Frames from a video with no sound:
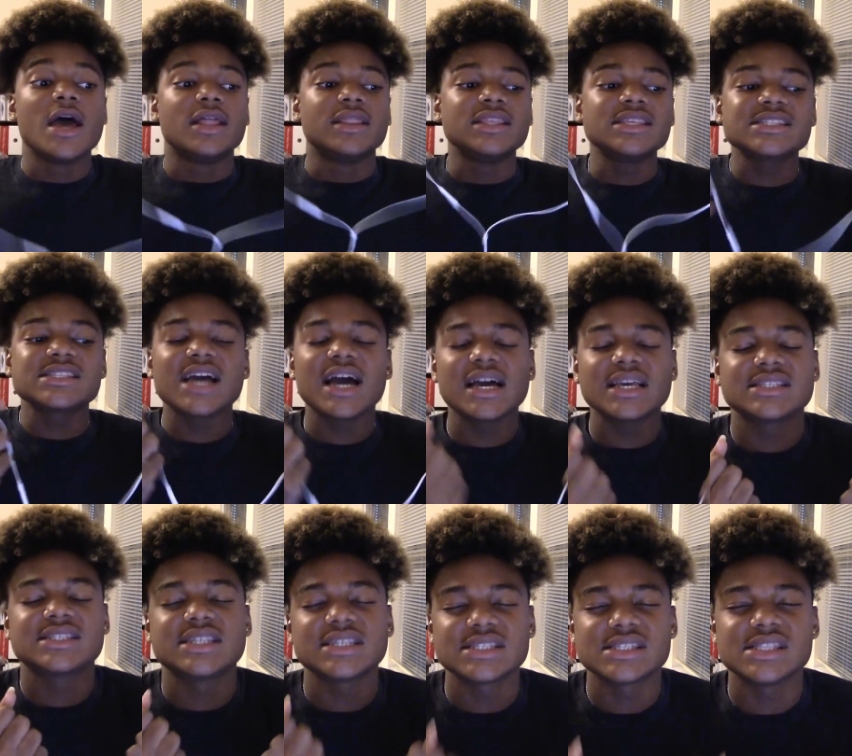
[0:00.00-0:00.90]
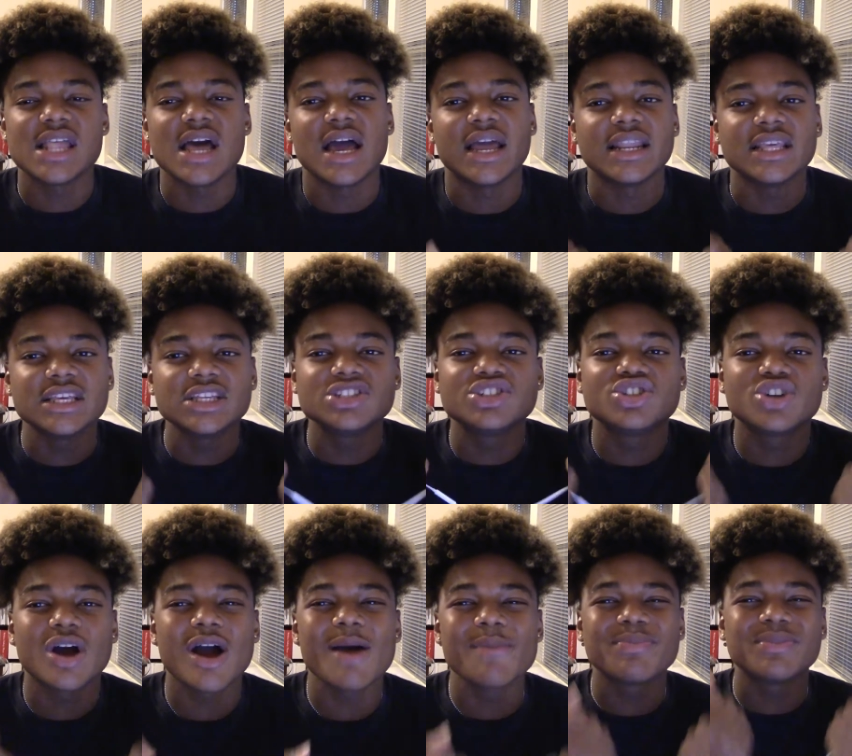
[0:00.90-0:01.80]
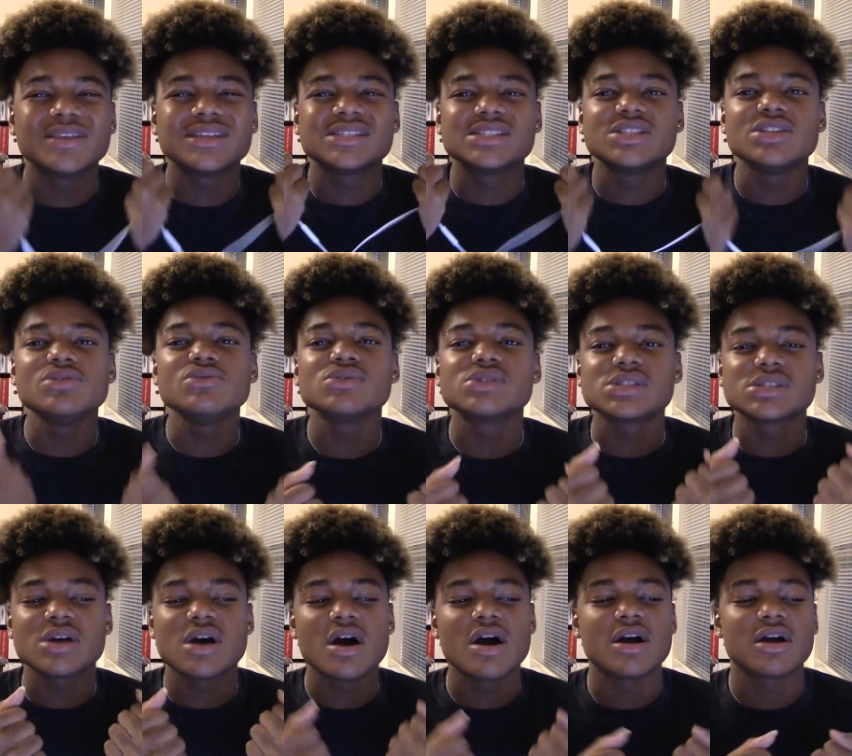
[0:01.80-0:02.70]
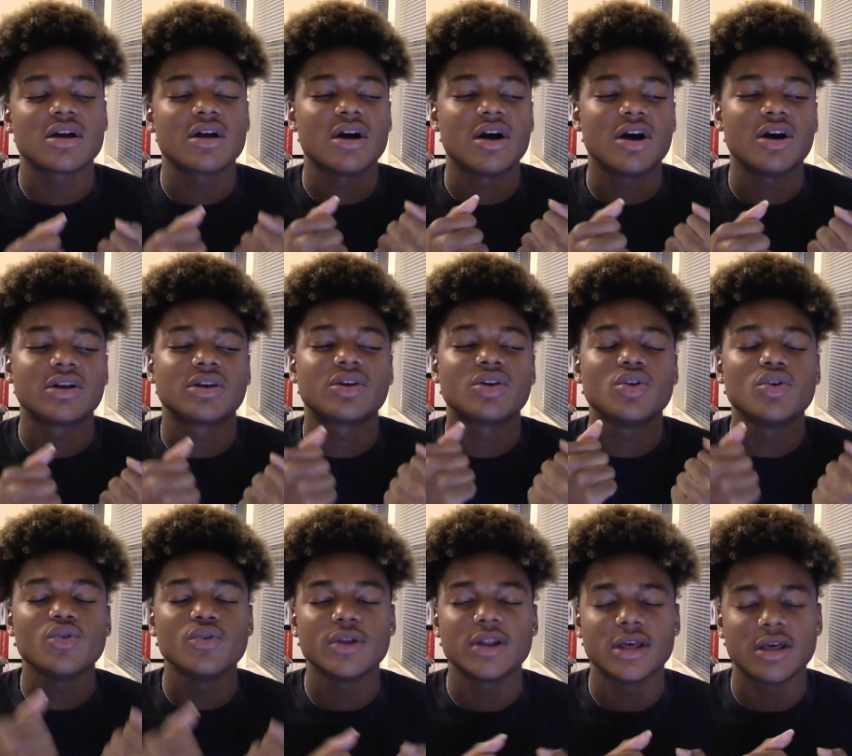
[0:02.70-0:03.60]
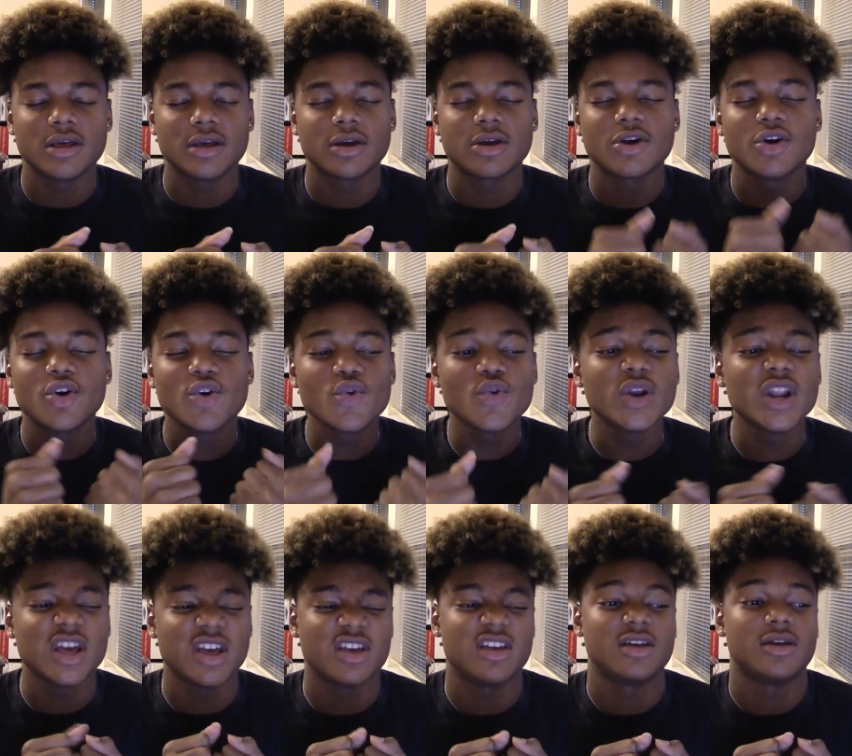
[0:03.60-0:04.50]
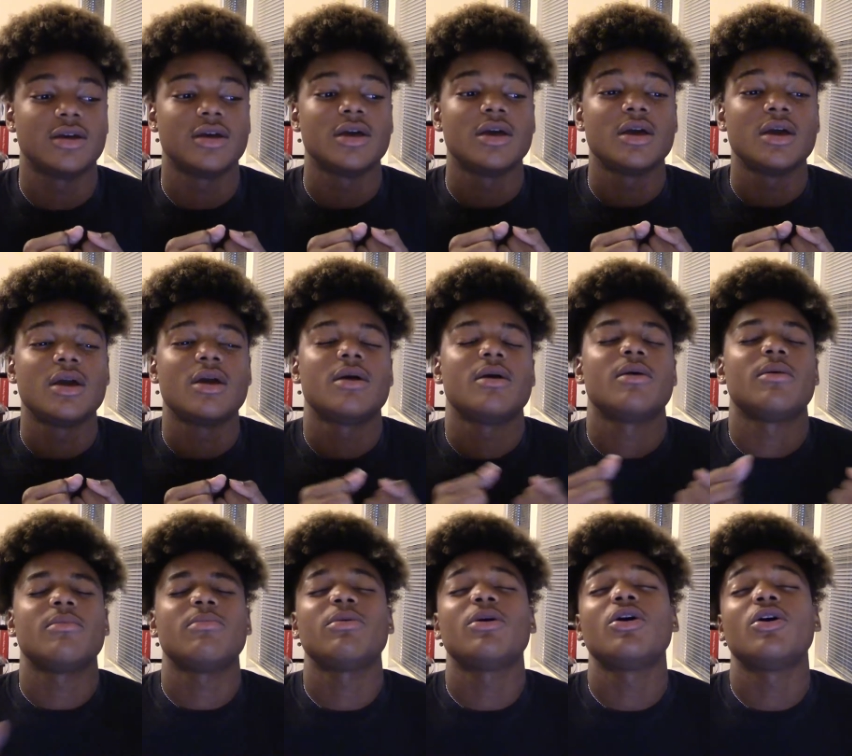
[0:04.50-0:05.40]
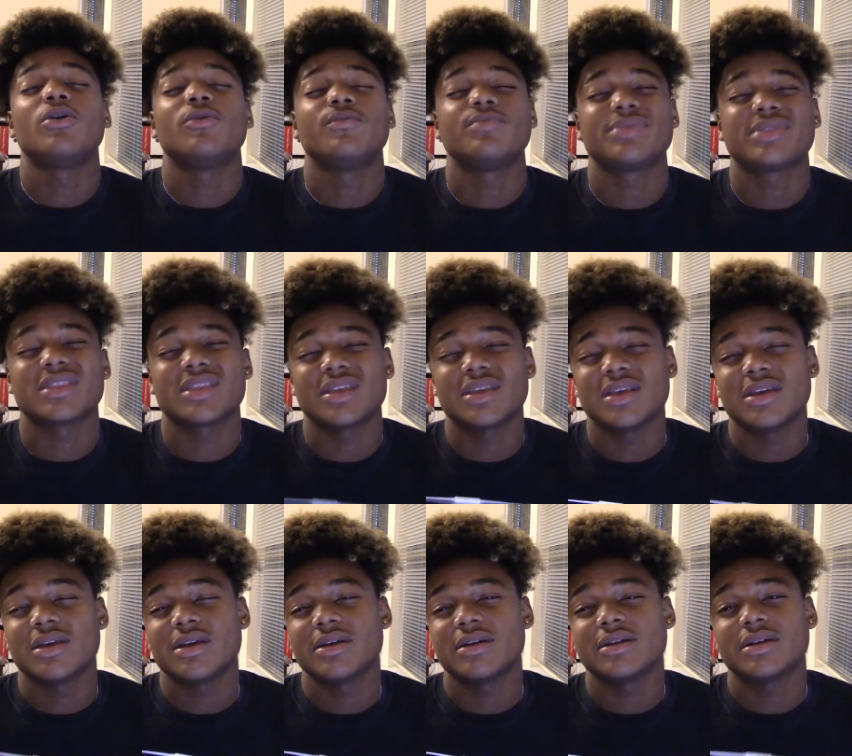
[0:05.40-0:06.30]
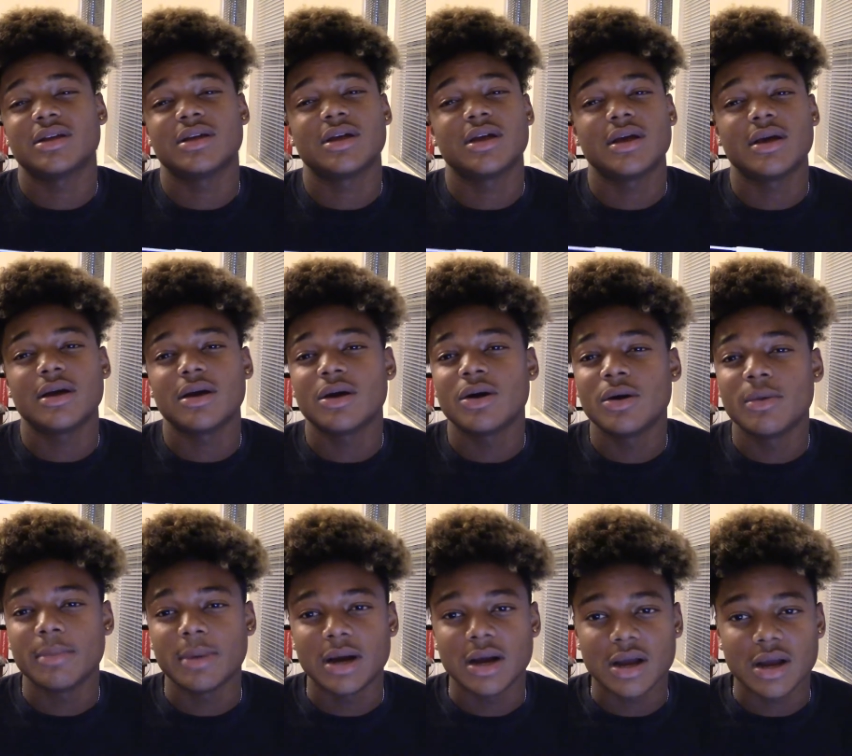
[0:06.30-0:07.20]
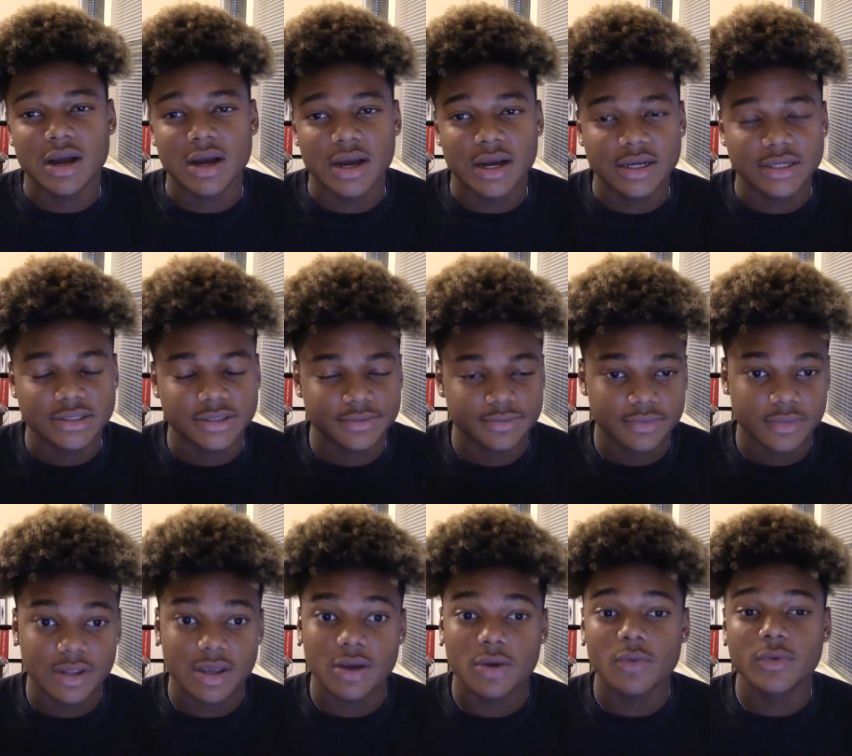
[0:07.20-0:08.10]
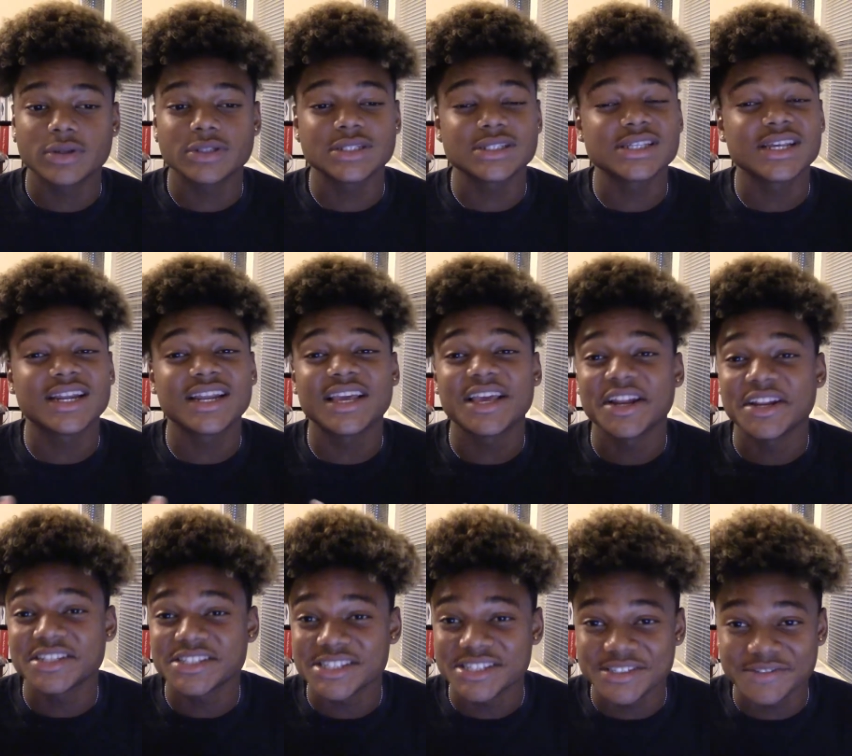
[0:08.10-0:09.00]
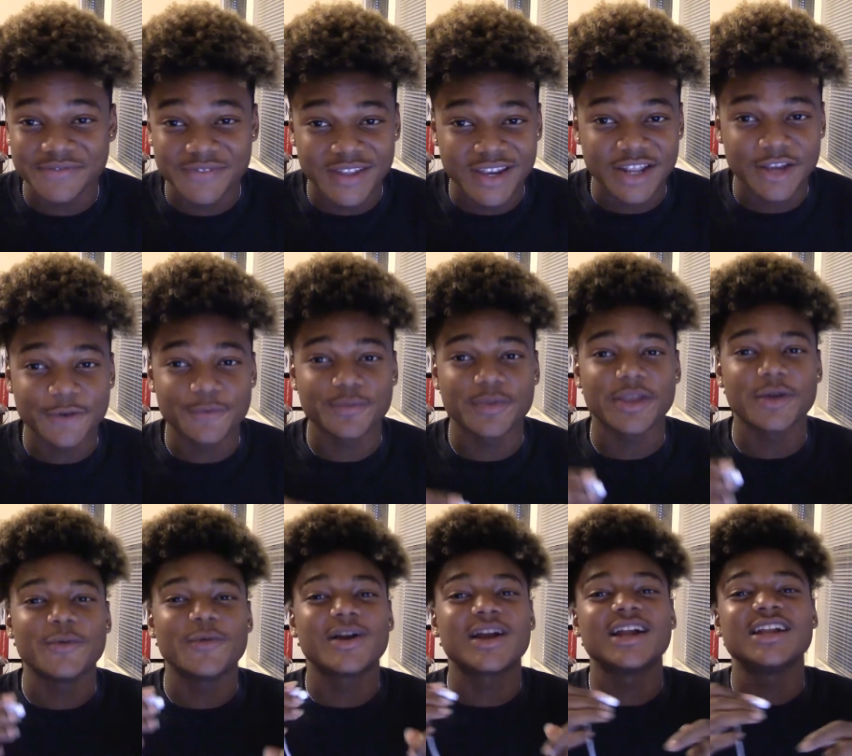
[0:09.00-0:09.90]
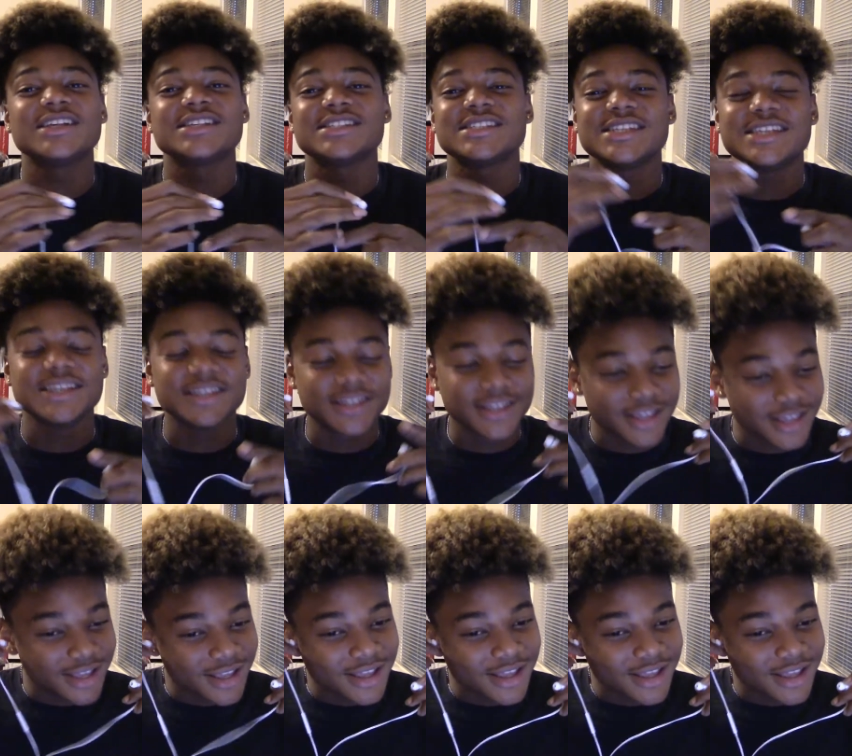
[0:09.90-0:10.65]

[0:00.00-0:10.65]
this guy 69, he dropped this new song called Kooda. Kooda. Bro. Oh my gosh. We're just gonna get into this video and we're gonna see